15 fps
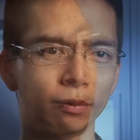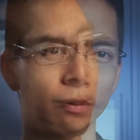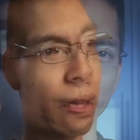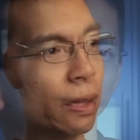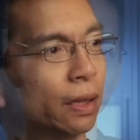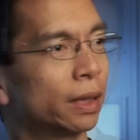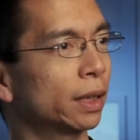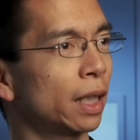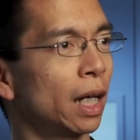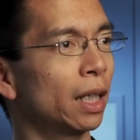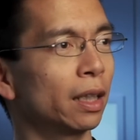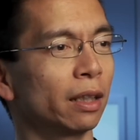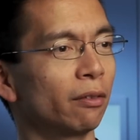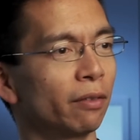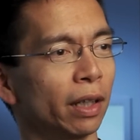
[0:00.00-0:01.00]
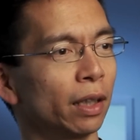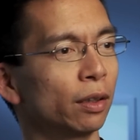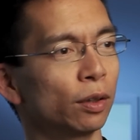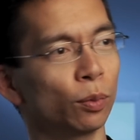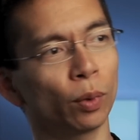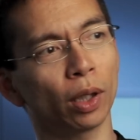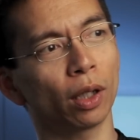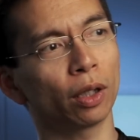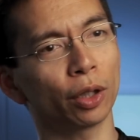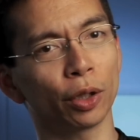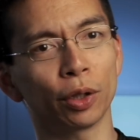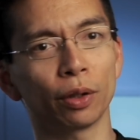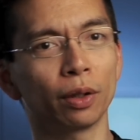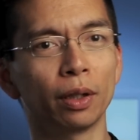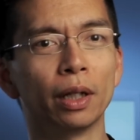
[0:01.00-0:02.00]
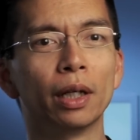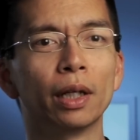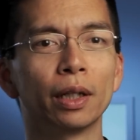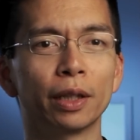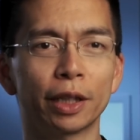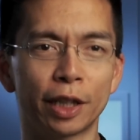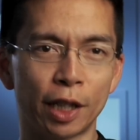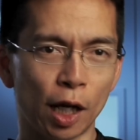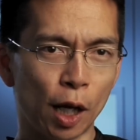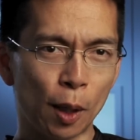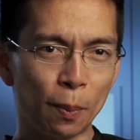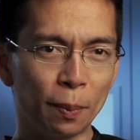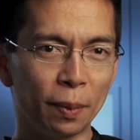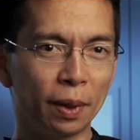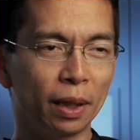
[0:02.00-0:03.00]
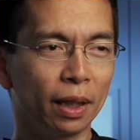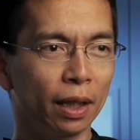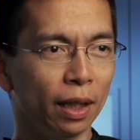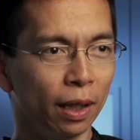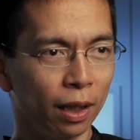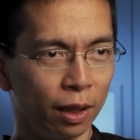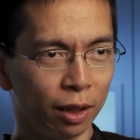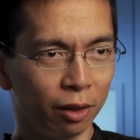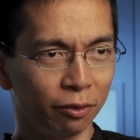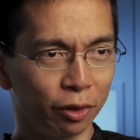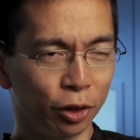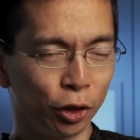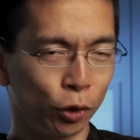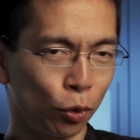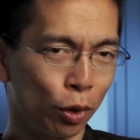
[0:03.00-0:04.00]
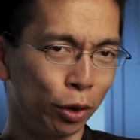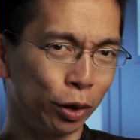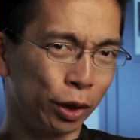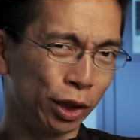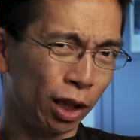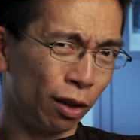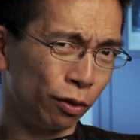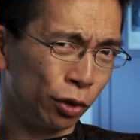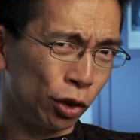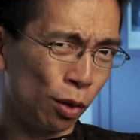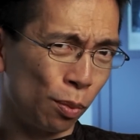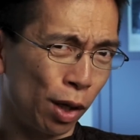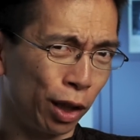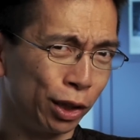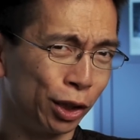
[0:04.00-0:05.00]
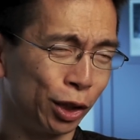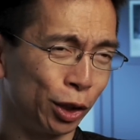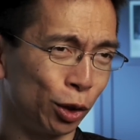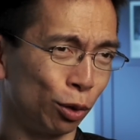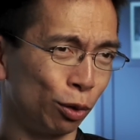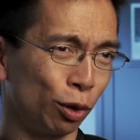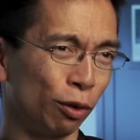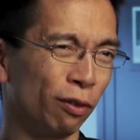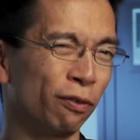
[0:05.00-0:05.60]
It's this kind of event where you, you come and you've enjoyed yourself so much, you're, you're